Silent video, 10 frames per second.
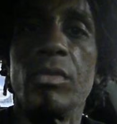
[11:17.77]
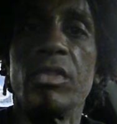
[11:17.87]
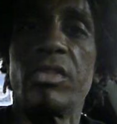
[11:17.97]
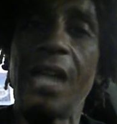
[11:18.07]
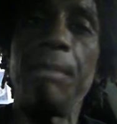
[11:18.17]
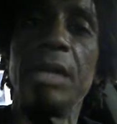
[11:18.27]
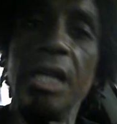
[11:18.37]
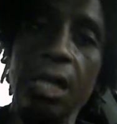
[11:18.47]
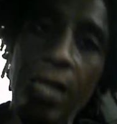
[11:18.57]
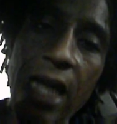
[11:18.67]
Stop letting
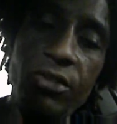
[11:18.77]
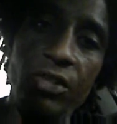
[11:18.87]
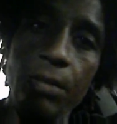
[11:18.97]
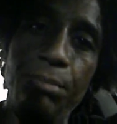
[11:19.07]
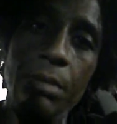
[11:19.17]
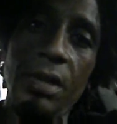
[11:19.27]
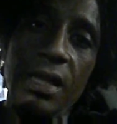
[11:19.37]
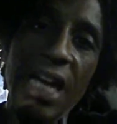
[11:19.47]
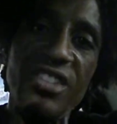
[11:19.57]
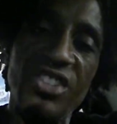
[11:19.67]
light-skinned people and
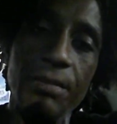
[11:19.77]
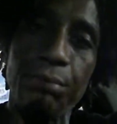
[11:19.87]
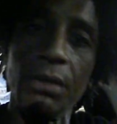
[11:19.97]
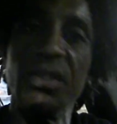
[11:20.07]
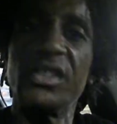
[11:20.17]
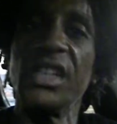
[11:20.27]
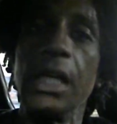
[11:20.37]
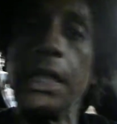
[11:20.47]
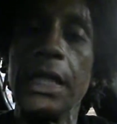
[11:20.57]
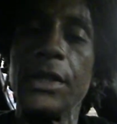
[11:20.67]
light-skinned privilege
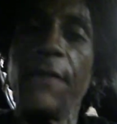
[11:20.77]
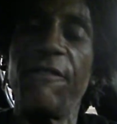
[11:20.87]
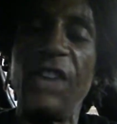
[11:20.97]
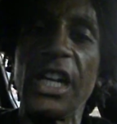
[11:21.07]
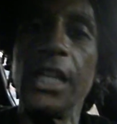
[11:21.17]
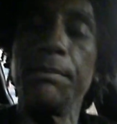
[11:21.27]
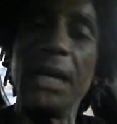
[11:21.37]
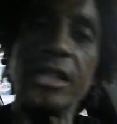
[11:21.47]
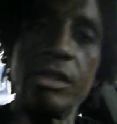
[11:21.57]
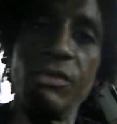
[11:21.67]
get the fucking
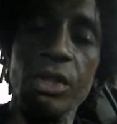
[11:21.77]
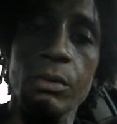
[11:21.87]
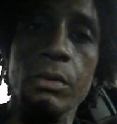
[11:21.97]
best of you.